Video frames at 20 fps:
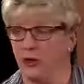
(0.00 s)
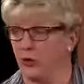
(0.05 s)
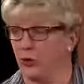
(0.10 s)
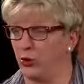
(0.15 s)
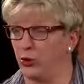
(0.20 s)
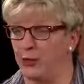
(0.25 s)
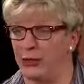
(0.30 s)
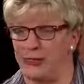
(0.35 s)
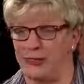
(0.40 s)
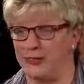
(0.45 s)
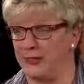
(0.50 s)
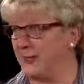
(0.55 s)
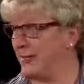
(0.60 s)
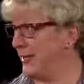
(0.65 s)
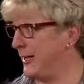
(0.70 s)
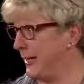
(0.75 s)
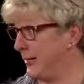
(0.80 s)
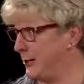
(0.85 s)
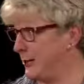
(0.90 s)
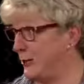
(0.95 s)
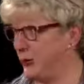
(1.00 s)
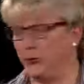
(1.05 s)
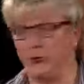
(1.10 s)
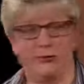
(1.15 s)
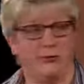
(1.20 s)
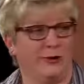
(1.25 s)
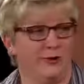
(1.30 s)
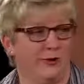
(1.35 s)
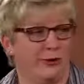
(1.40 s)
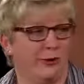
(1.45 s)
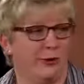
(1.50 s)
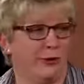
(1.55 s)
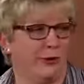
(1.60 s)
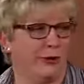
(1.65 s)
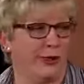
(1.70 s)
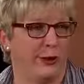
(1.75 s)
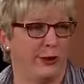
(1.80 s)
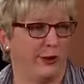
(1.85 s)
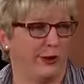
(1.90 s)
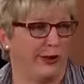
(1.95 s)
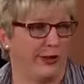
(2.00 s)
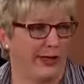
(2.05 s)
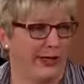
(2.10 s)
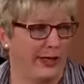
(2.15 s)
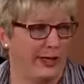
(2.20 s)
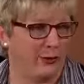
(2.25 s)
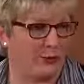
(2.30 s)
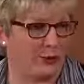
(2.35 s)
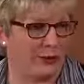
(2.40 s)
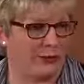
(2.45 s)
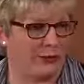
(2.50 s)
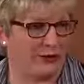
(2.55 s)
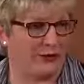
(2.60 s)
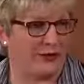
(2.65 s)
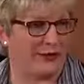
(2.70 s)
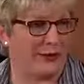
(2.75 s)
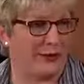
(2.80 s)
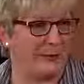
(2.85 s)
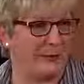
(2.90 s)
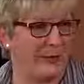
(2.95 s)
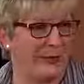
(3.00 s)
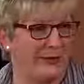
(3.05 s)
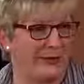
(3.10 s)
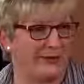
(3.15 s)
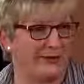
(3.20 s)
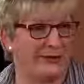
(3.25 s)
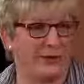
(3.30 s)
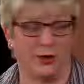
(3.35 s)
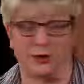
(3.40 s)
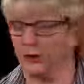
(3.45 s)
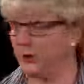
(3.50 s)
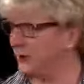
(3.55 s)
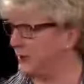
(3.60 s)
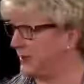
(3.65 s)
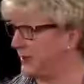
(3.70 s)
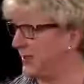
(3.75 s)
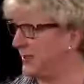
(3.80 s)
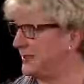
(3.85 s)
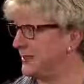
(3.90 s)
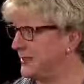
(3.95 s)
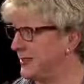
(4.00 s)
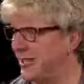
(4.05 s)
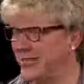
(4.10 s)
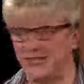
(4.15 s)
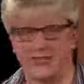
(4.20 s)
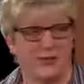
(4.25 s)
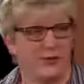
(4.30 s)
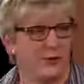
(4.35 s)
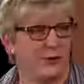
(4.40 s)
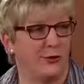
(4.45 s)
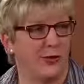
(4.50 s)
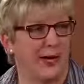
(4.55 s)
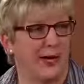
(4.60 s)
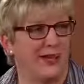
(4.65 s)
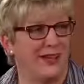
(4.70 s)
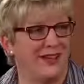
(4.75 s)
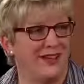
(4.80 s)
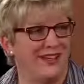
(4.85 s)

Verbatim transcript: We're easy to get to. You mm-hmm. know, in Erie, you can get anywhere in 15 minutes, so it's, yeah. it's nice You better be able